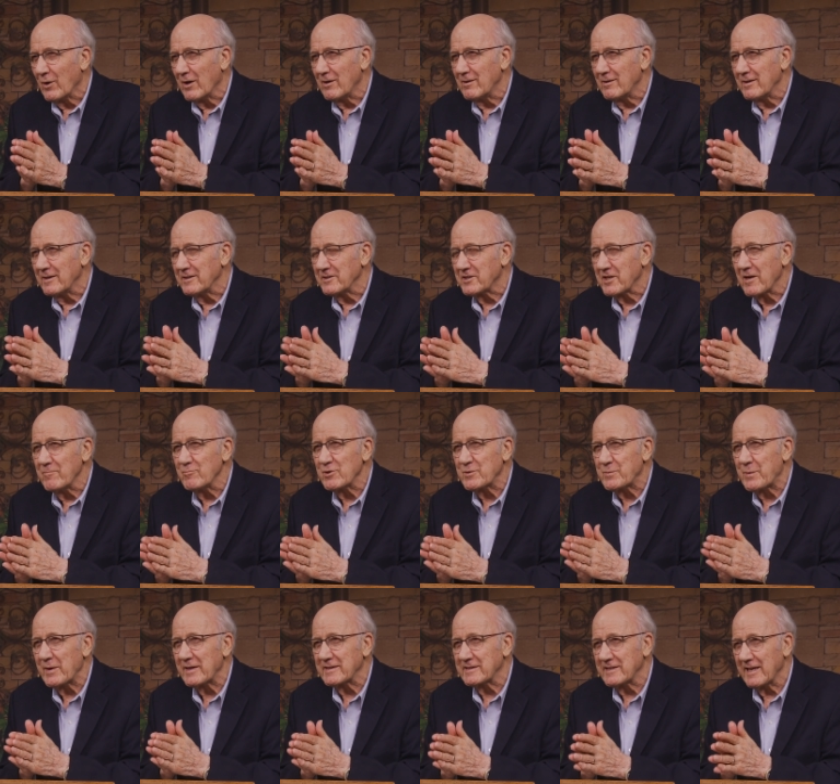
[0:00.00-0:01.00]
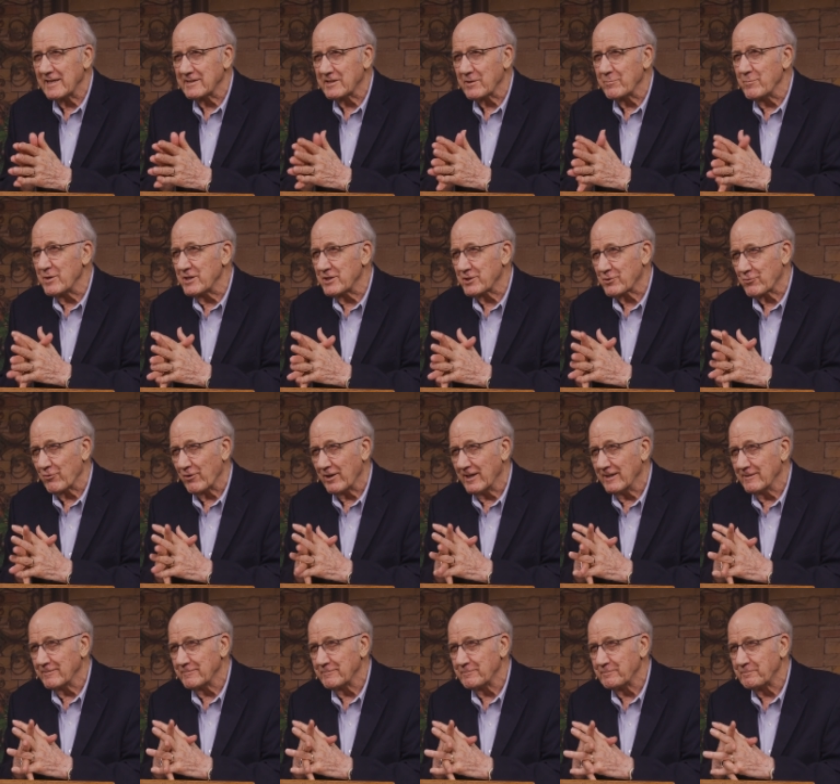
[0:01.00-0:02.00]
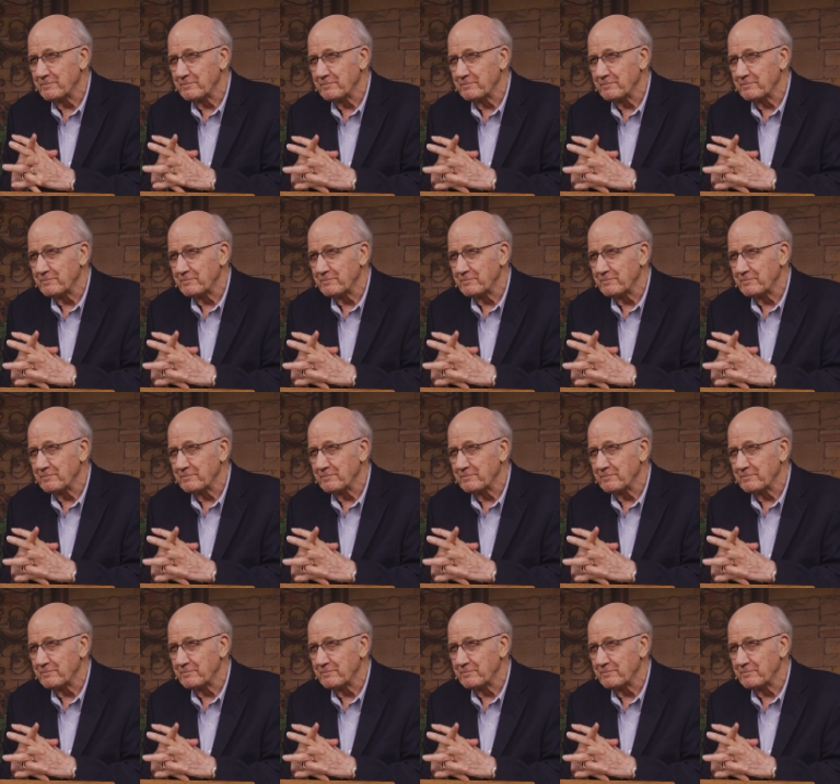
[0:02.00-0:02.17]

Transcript: Well, in some respects, that's a mystery.